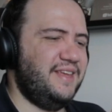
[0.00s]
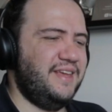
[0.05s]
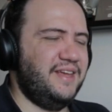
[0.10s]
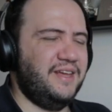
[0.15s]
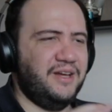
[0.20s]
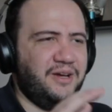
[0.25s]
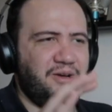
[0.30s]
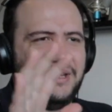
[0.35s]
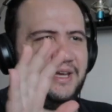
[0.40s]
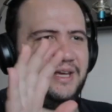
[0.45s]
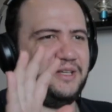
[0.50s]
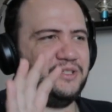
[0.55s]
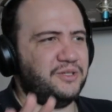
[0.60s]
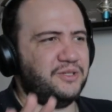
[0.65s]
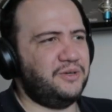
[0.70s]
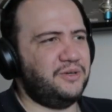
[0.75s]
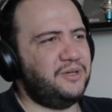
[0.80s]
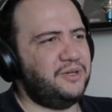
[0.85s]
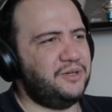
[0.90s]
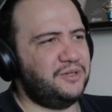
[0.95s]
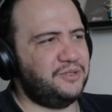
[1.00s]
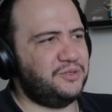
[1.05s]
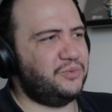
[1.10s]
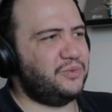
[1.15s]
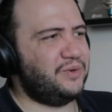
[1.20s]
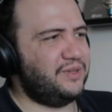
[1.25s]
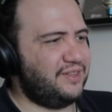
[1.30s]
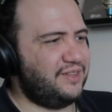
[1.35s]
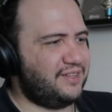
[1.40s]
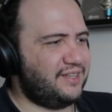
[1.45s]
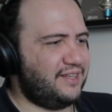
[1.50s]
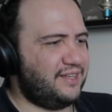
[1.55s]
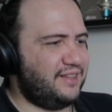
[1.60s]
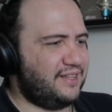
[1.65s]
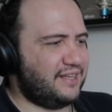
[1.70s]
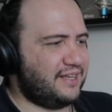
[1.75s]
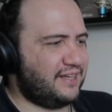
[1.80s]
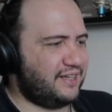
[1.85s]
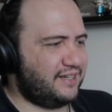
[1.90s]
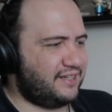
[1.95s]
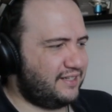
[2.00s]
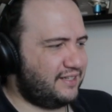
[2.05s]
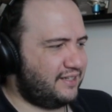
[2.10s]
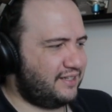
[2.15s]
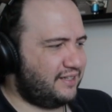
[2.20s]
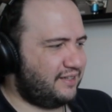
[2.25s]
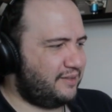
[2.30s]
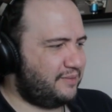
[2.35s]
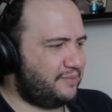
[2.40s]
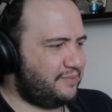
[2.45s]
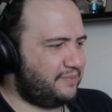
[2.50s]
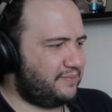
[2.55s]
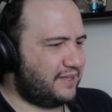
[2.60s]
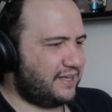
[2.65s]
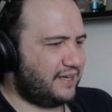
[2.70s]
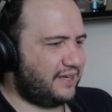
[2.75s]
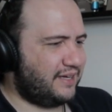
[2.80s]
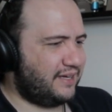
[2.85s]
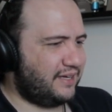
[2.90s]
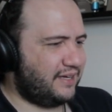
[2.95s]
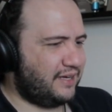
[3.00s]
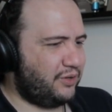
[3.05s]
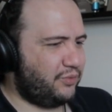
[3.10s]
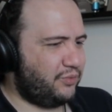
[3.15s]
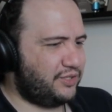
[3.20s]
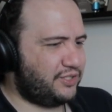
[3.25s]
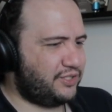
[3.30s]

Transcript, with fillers: Okay, so here's one thing that I wish